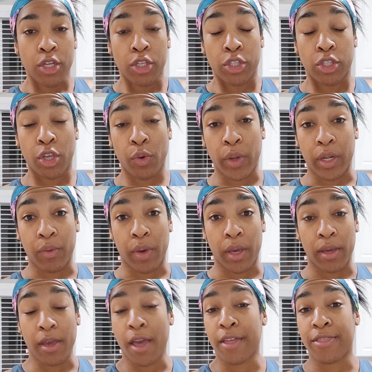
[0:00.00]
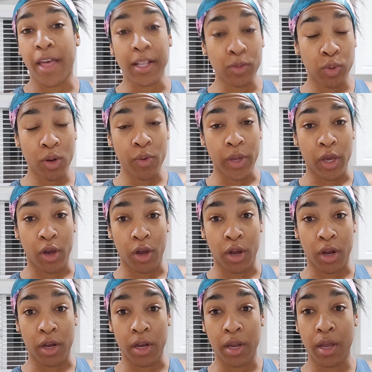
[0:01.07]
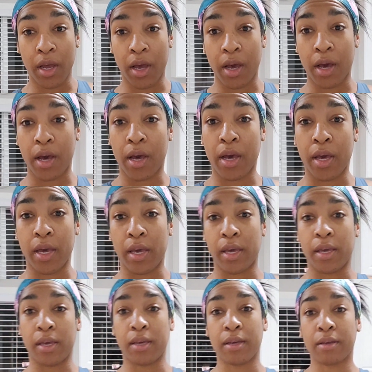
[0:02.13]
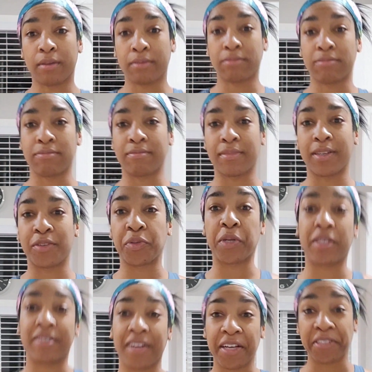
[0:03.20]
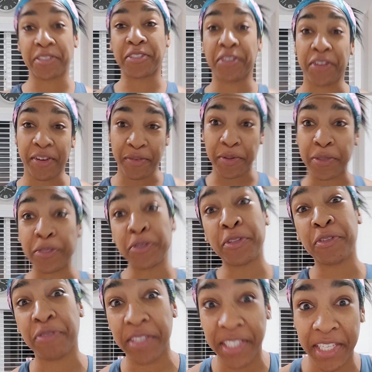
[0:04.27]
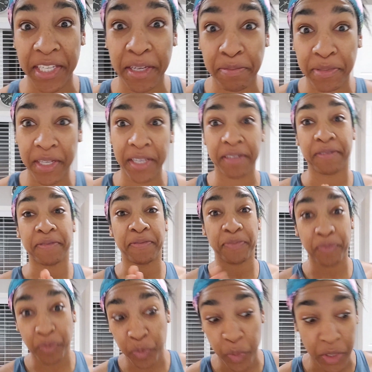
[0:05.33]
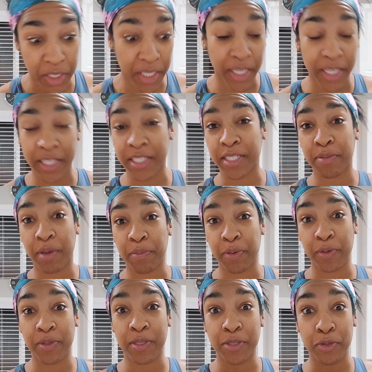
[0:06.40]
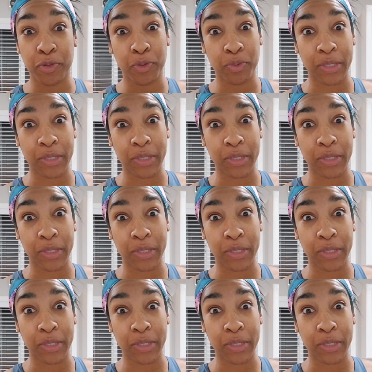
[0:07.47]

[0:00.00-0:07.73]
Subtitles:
So anyway, that's where we are. I'll show you. I'll do the physique update once I get into my posing suits.